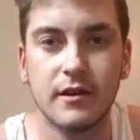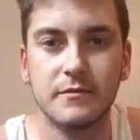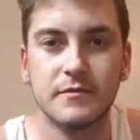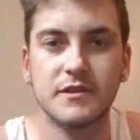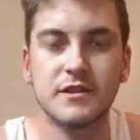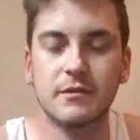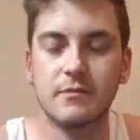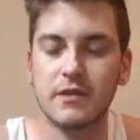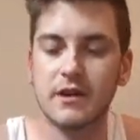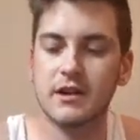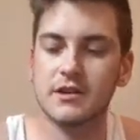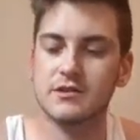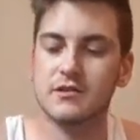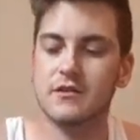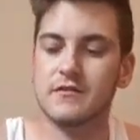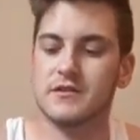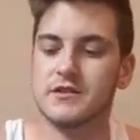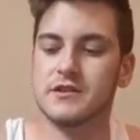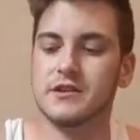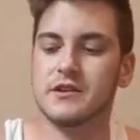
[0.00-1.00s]
Some guys
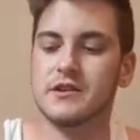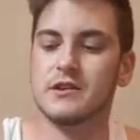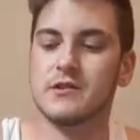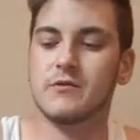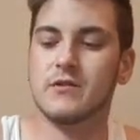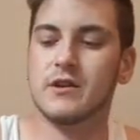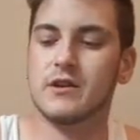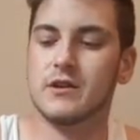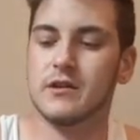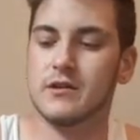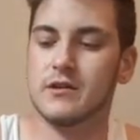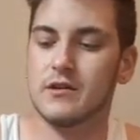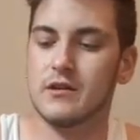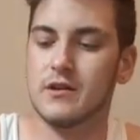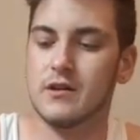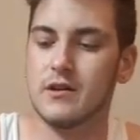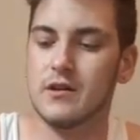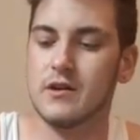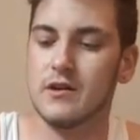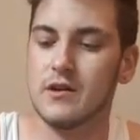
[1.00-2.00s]
obviously are going to want to,
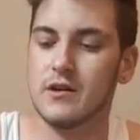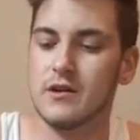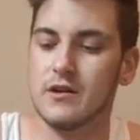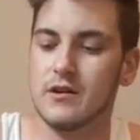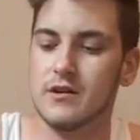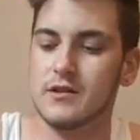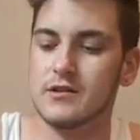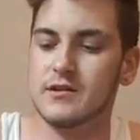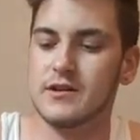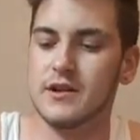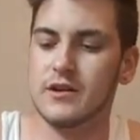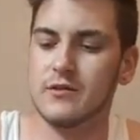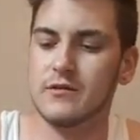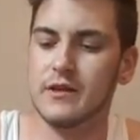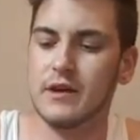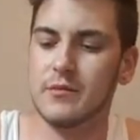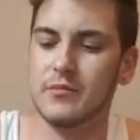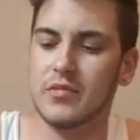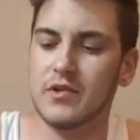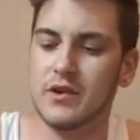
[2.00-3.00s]
they don't
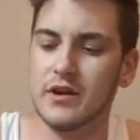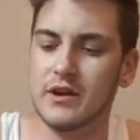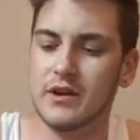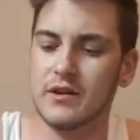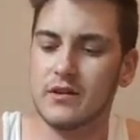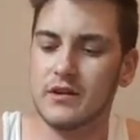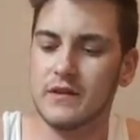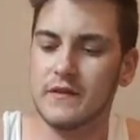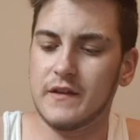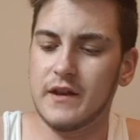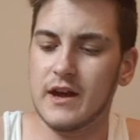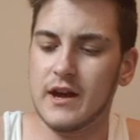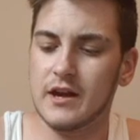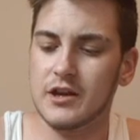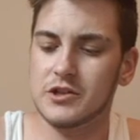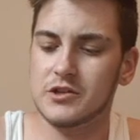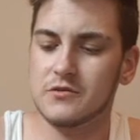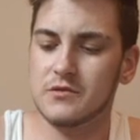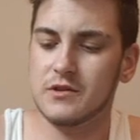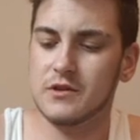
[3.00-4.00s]
like putting it on the
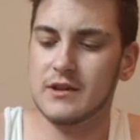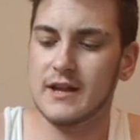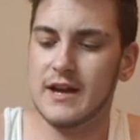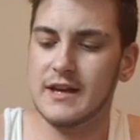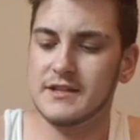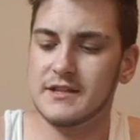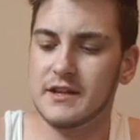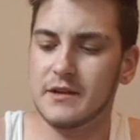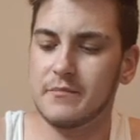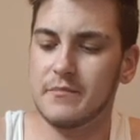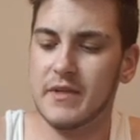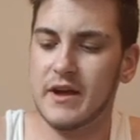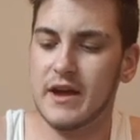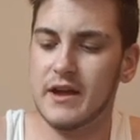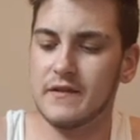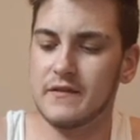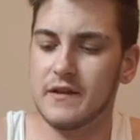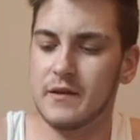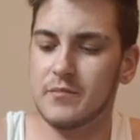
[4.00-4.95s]
actual elastic band.